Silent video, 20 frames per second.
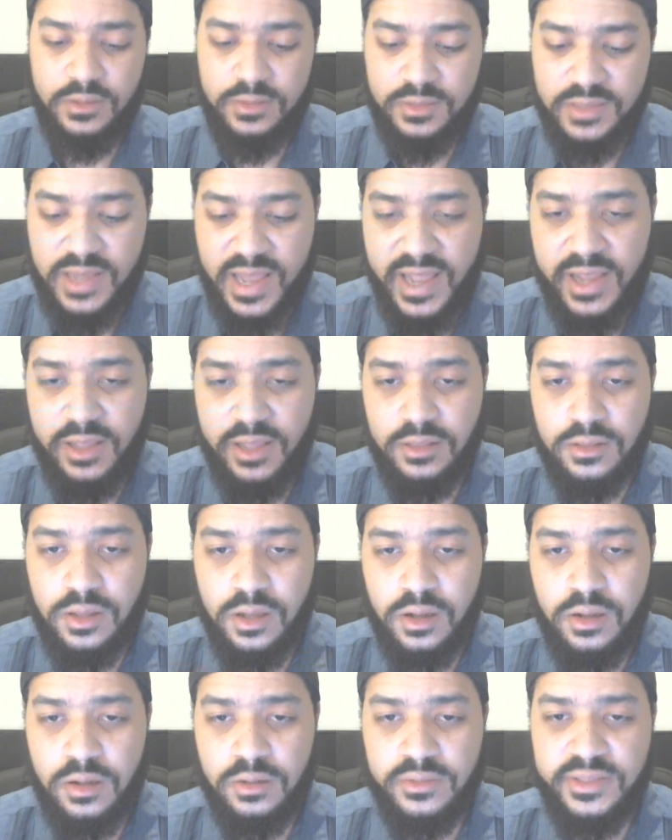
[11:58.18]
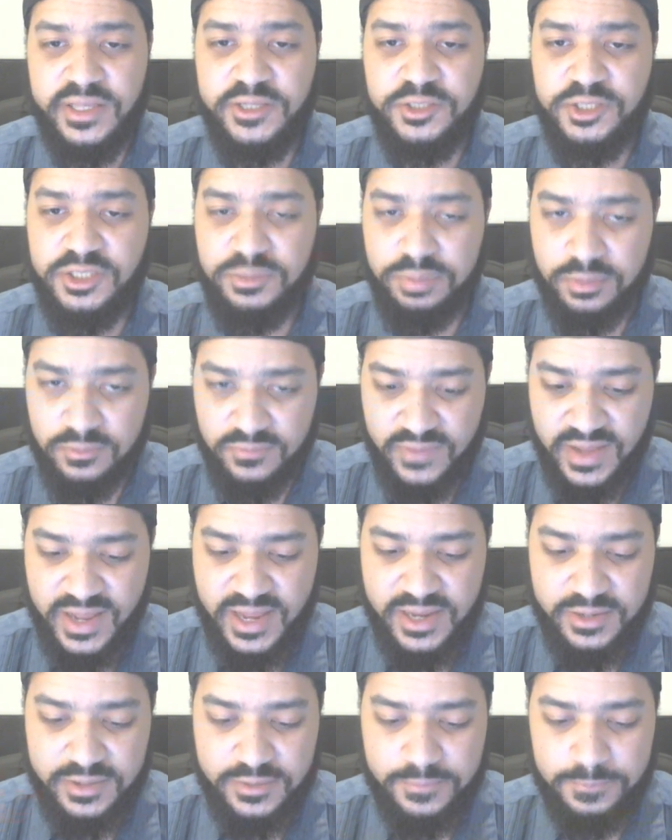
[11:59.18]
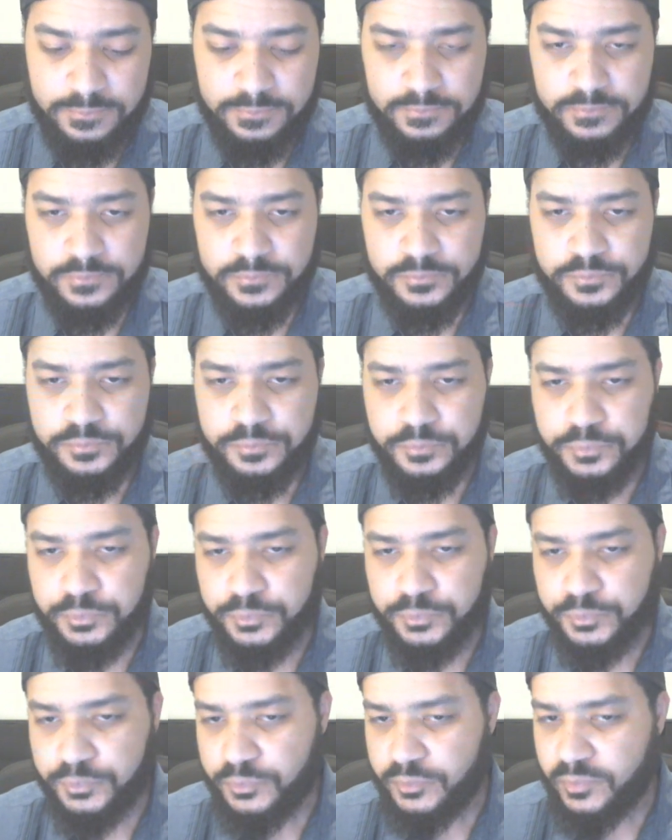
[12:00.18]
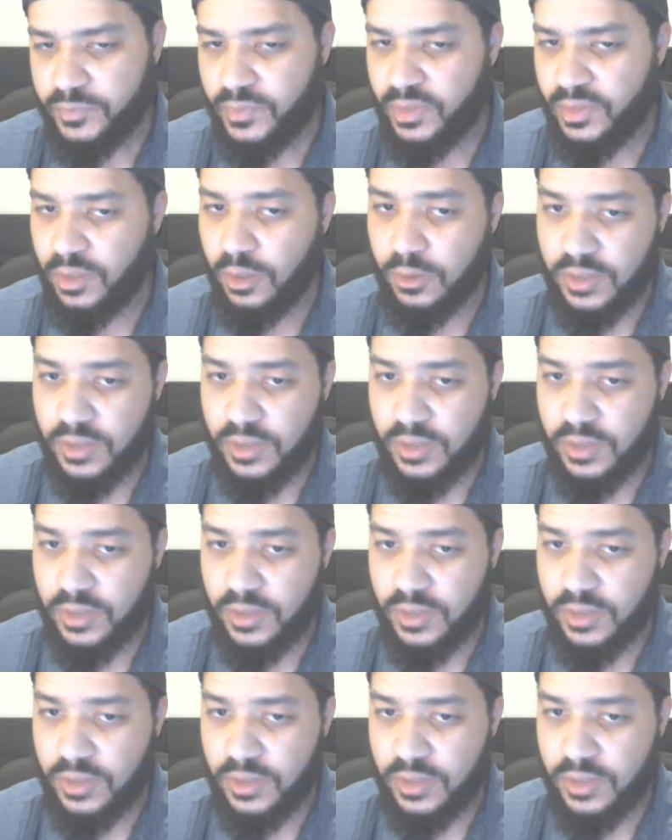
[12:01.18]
dialogue that she provided, her